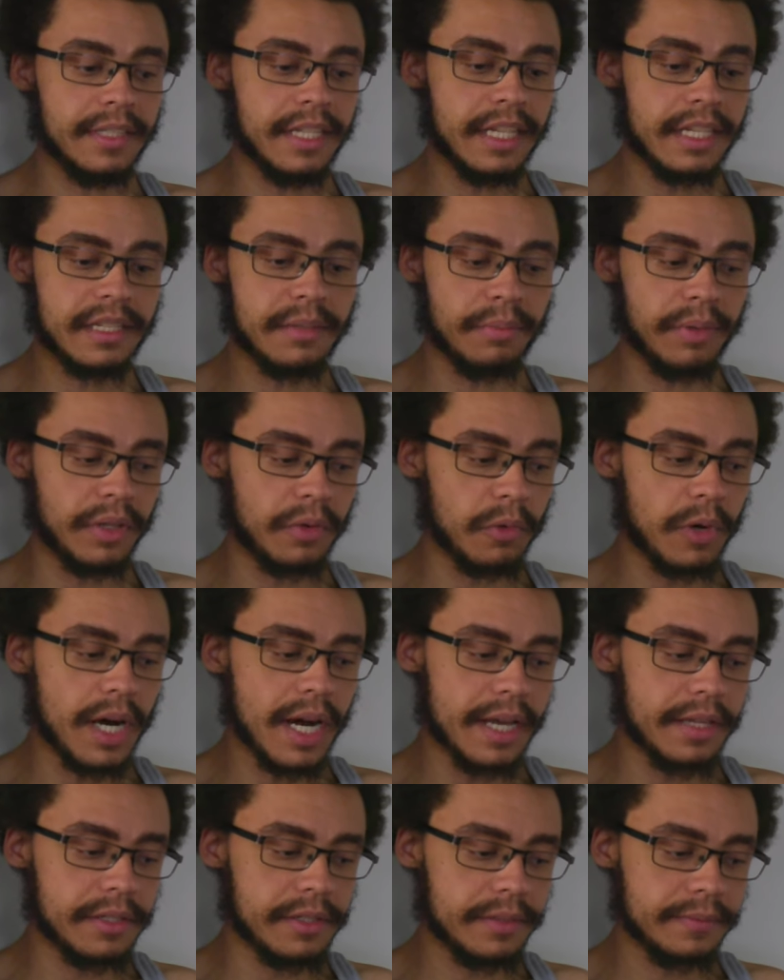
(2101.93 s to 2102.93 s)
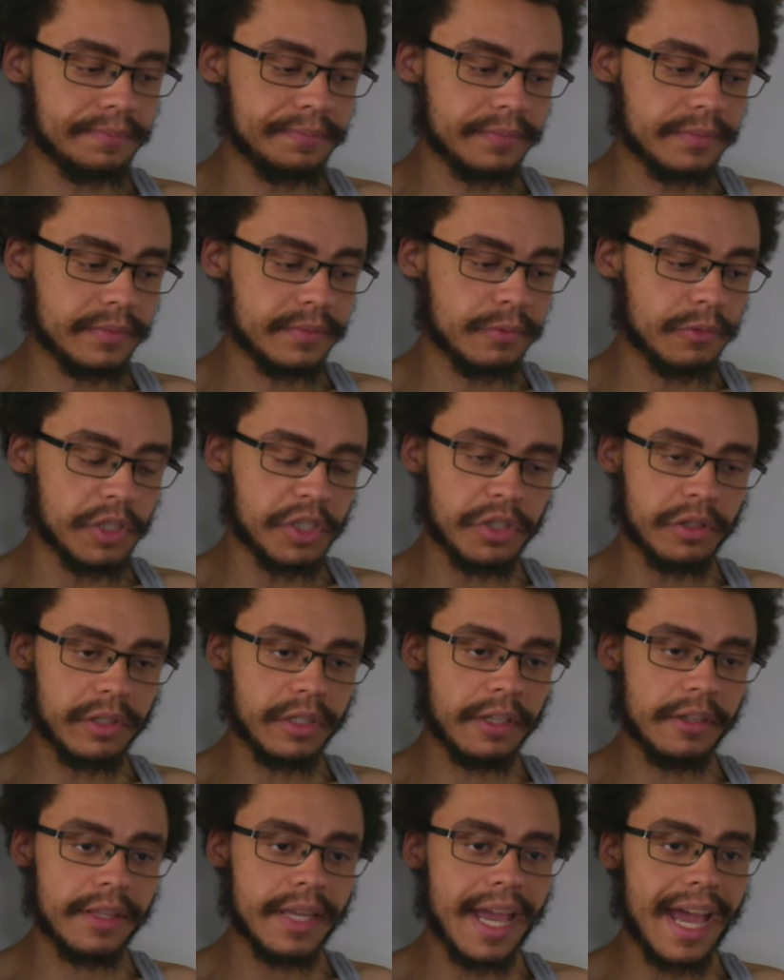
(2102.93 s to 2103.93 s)
discipline-wise, which you
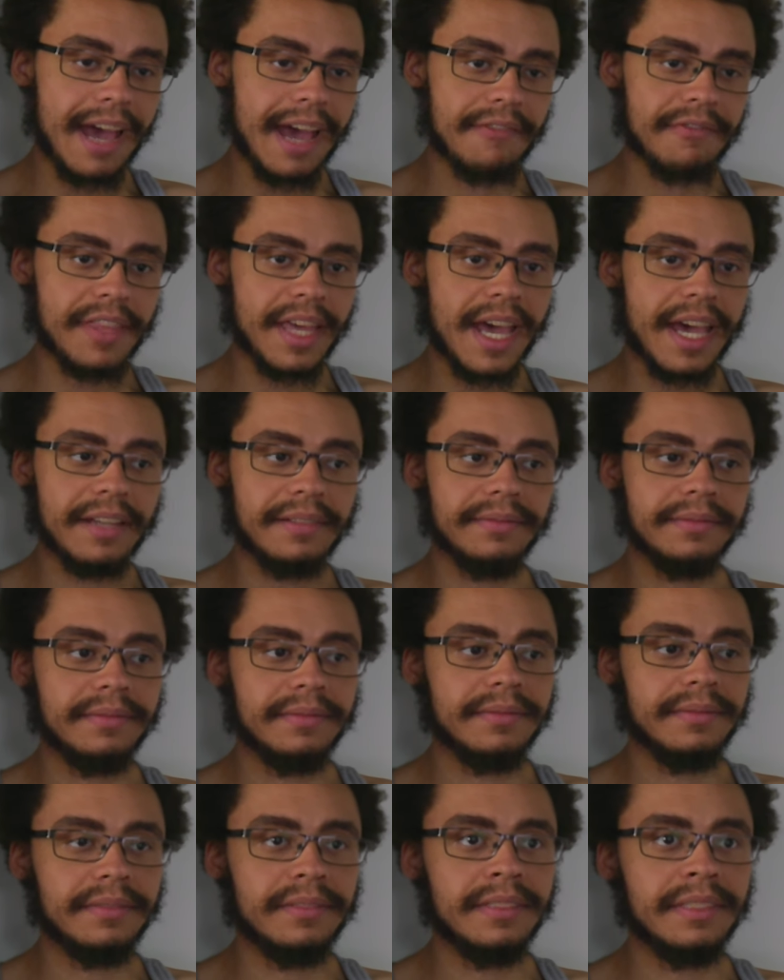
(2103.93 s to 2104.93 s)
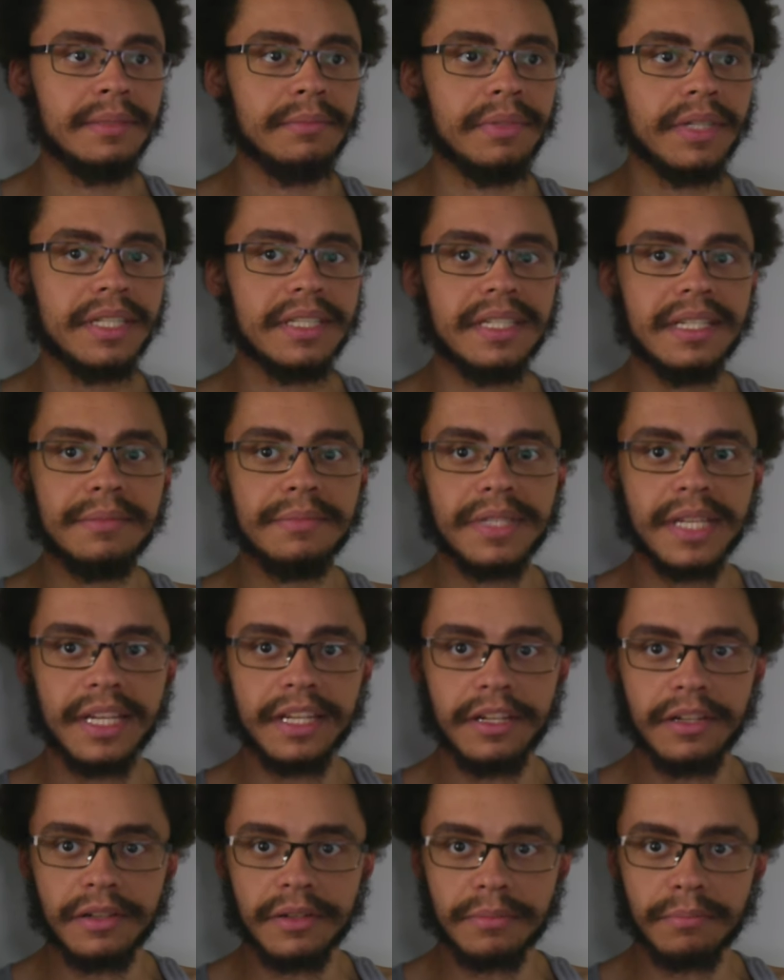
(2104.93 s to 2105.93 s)
clearly have that, but it seems
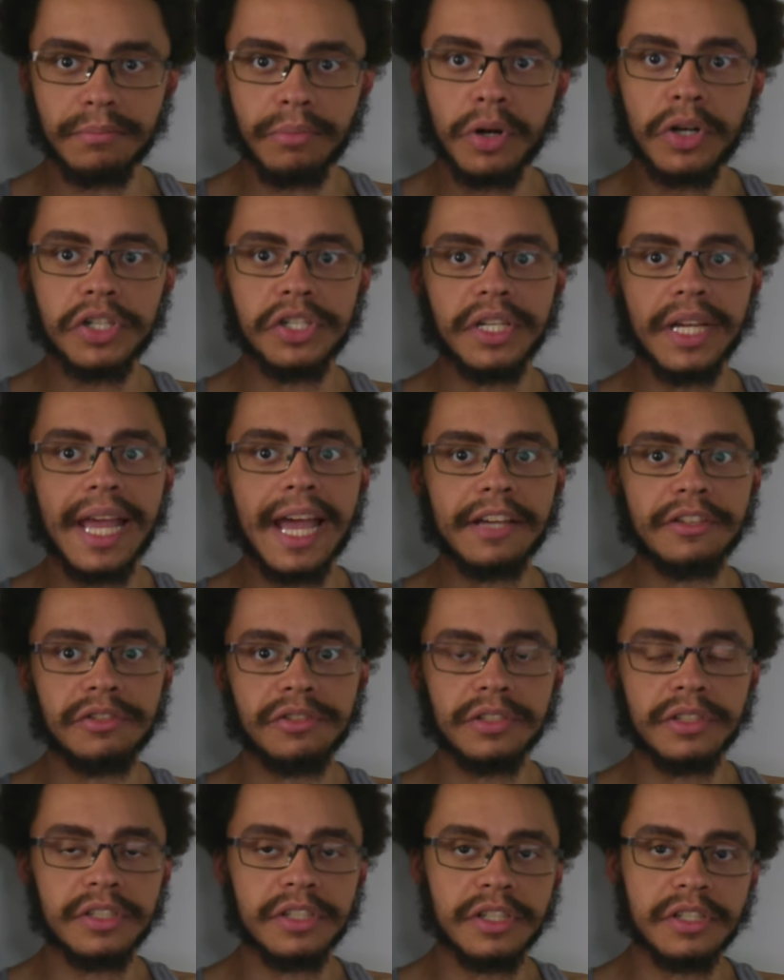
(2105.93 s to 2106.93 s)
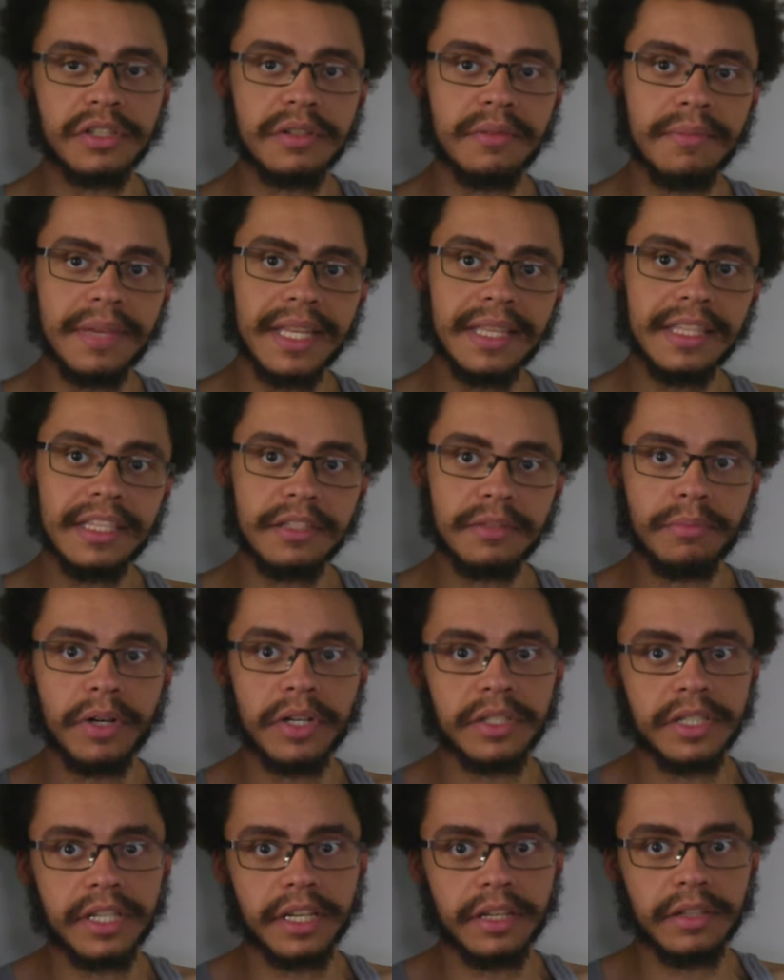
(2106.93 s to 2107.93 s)
like you're pushing extra just to meet this
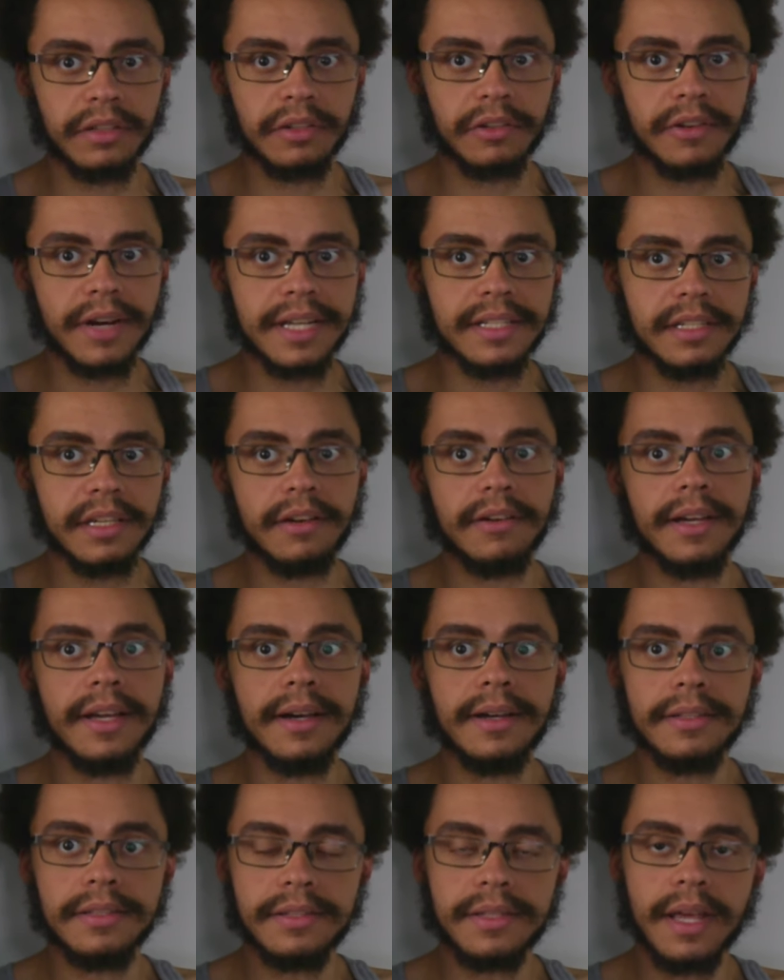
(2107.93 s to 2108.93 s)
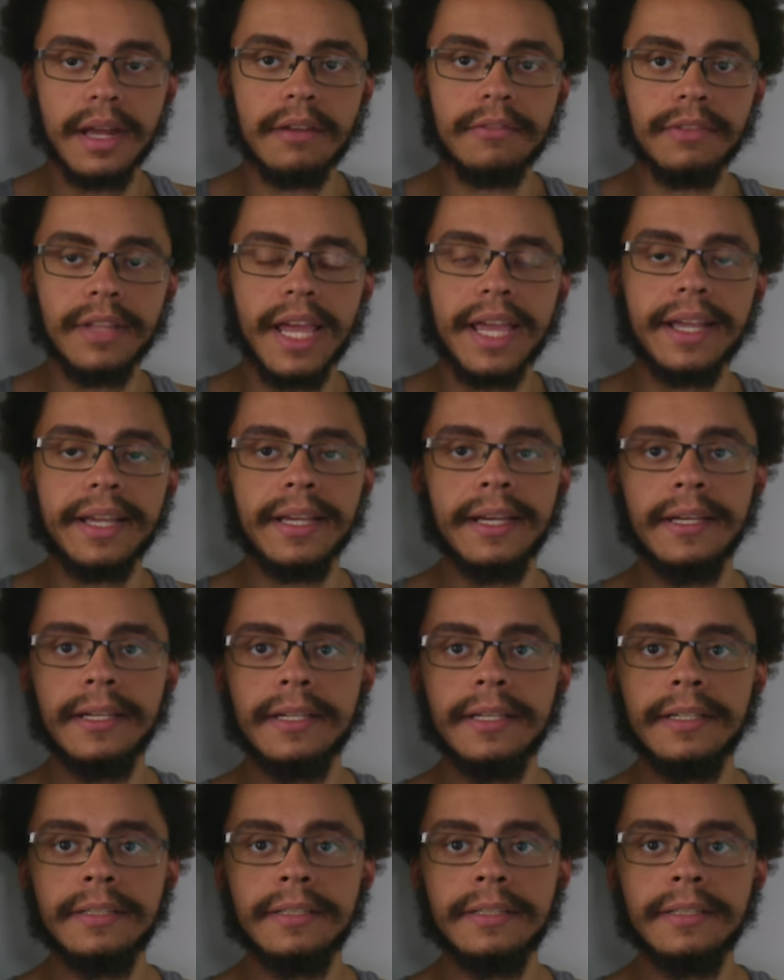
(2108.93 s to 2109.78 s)
particular criteria instead of, like,